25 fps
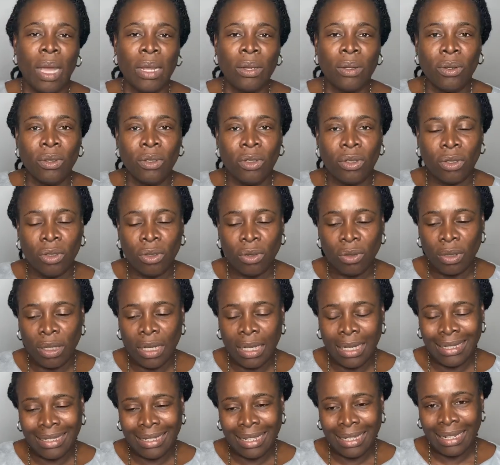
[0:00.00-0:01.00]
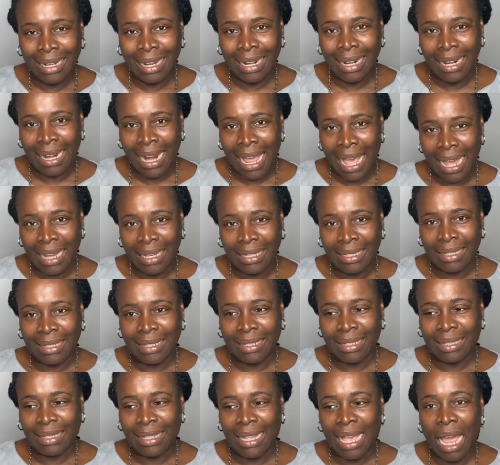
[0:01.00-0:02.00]
Why don't you
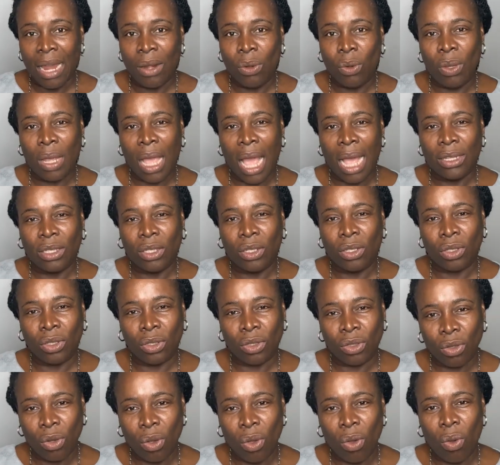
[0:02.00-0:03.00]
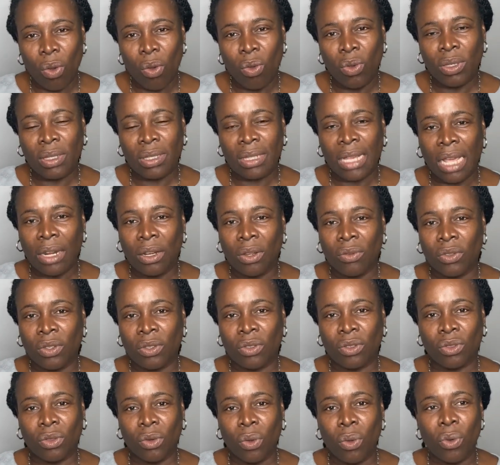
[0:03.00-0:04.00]
internalize and look at your own side of
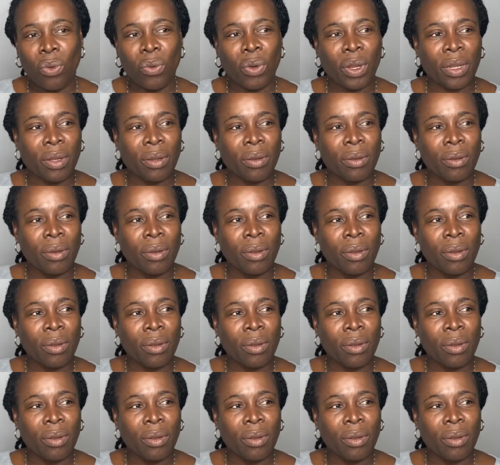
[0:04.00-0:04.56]
the story